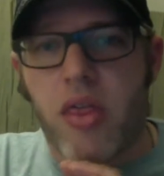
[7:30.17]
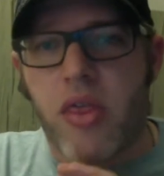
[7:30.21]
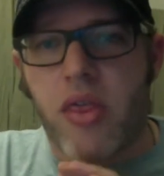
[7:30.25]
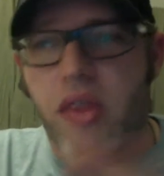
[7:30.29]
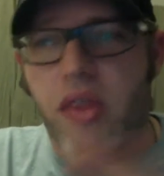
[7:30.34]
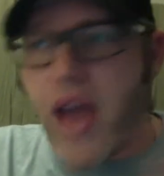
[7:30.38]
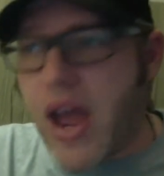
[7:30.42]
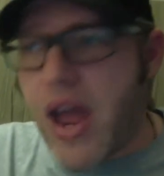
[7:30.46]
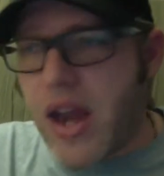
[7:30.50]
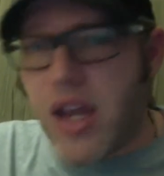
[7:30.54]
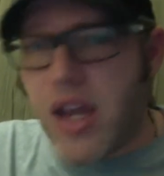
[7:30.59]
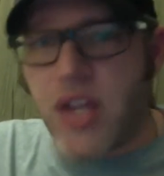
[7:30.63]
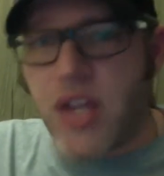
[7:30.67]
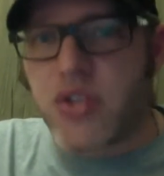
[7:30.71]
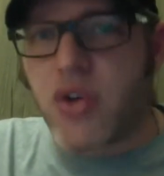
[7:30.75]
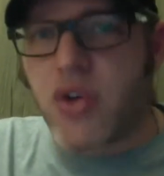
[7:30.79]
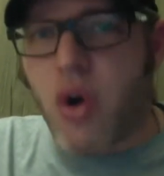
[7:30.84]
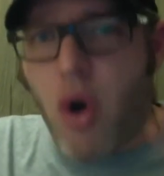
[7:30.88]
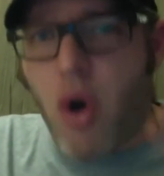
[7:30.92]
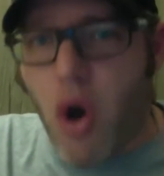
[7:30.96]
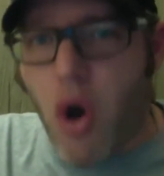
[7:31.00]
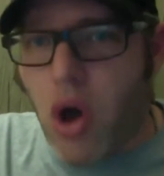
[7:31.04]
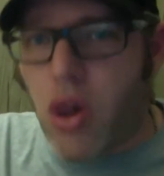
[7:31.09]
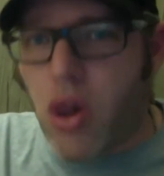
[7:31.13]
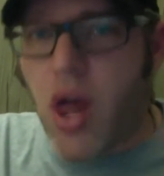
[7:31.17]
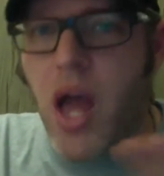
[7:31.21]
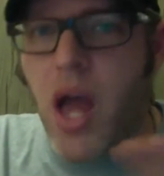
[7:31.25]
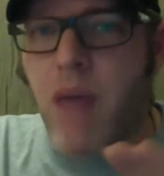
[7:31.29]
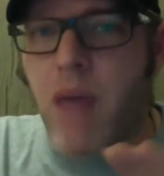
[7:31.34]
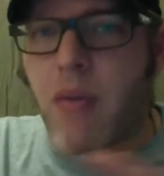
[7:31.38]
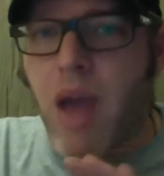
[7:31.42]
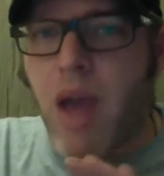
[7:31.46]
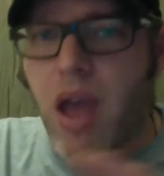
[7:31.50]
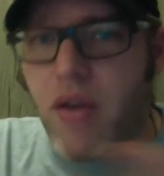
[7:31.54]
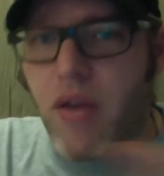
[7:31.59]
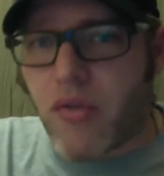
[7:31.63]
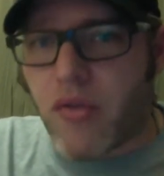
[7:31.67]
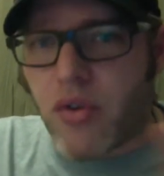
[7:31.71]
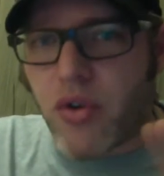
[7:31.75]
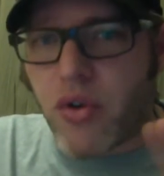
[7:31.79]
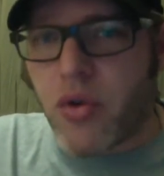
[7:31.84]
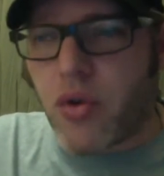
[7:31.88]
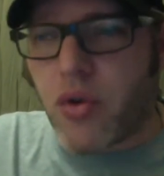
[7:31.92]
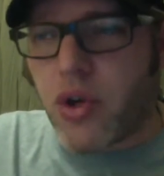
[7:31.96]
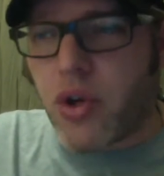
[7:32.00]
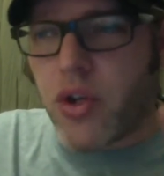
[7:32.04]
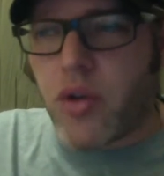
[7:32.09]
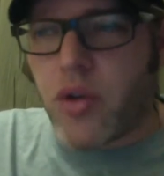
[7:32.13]
that is all I'm ever
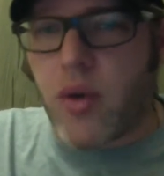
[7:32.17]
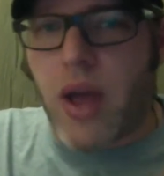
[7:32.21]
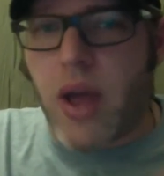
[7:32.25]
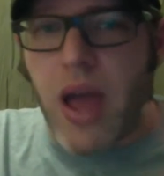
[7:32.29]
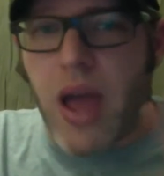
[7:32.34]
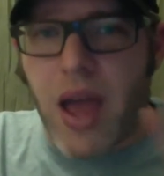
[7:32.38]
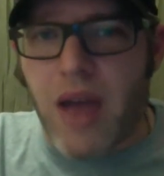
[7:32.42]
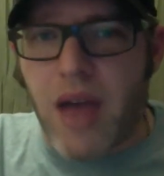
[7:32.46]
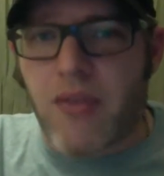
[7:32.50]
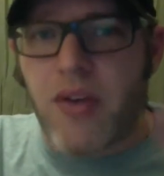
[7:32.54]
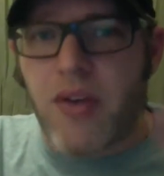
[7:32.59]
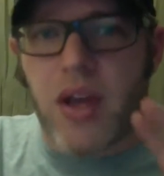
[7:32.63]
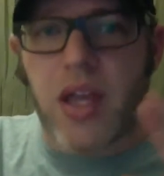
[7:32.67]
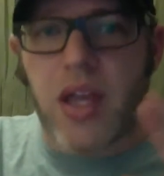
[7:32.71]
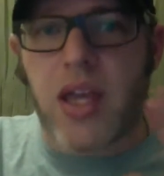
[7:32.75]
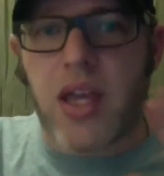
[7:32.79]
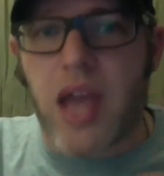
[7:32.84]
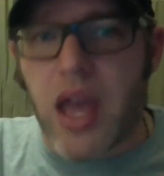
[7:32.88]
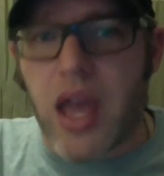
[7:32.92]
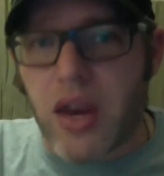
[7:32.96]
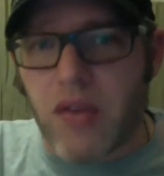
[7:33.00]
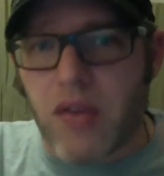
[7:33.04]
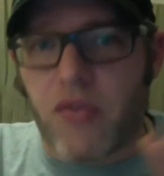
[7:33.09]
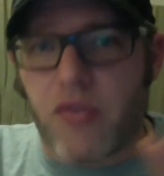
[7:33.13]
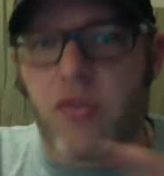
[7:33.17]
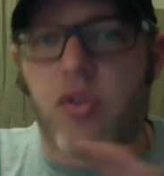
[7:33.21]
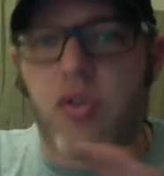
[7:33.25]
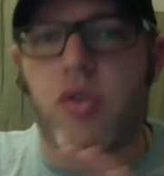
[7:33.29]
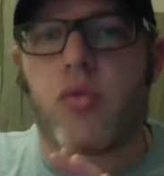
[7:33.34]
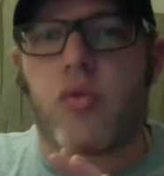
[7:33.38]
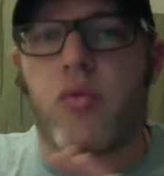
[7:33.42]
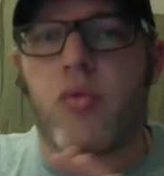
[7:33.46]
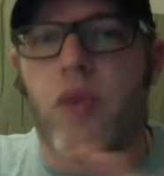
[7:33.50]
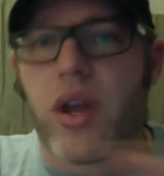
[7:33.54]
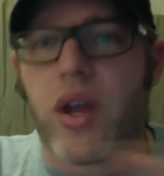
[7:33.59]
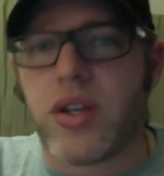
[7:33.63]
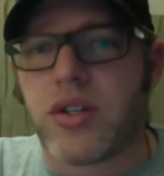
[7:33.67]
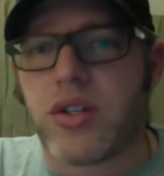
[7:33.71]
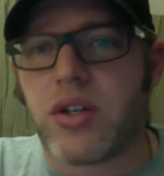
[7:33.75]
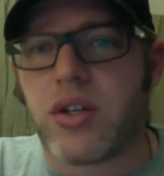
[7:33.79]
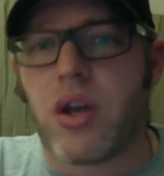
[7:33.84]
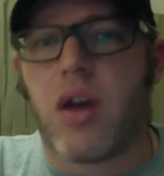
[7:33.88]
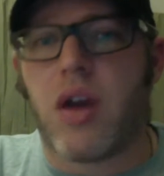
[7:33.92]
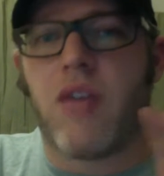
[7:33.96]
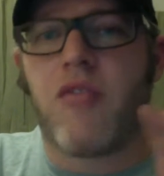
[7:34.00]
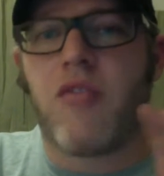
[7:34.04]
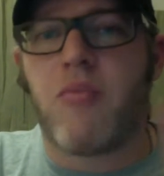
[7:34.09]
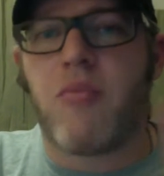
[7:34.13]
going to have again for the rest
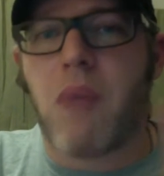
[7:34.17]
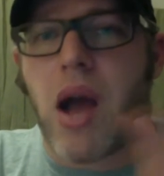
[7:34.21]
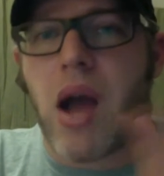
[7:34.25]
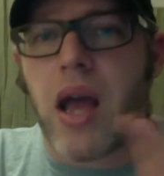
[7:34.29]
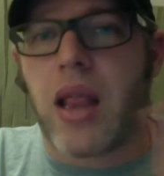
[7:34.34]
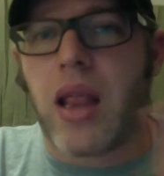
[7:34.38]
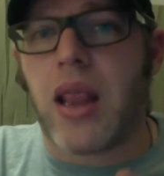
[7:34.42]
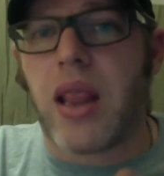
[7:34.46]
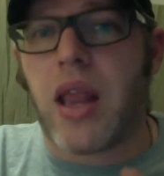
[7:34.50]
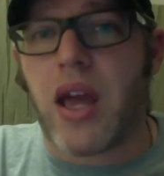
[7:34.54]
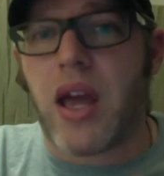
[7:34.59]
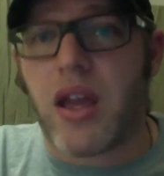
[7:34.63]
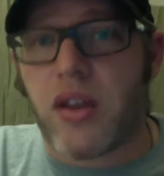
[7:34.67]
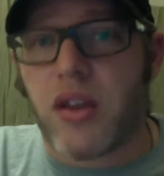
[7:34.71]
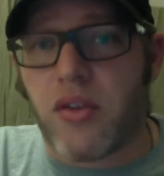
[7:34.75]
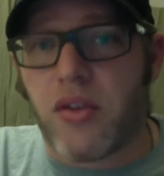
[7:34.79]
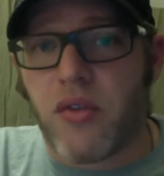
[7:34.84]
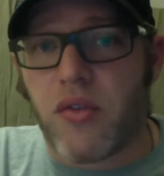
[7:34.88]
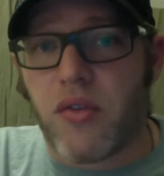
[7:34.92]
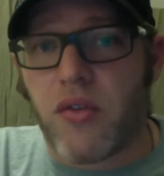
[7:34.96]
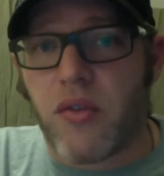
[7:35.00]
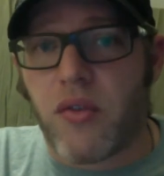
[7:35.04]
of my life.